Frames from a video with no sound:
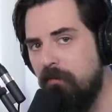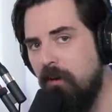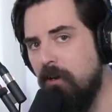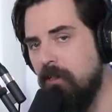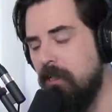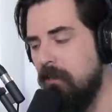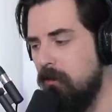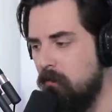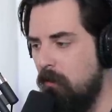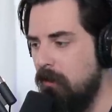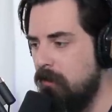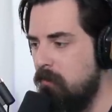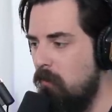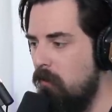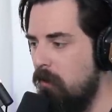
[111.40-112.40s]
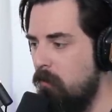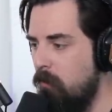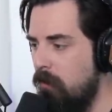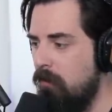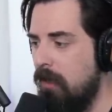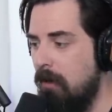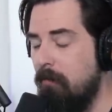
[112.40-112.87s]
versions, once more,
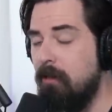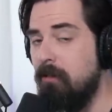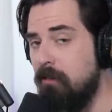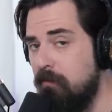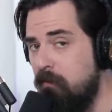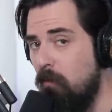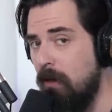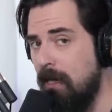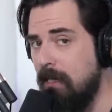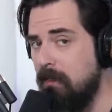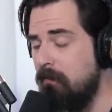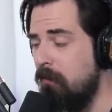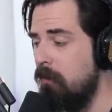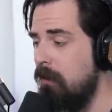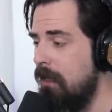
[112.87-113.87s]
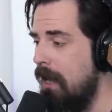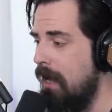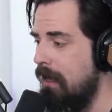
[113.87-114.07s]
will come with those four days of early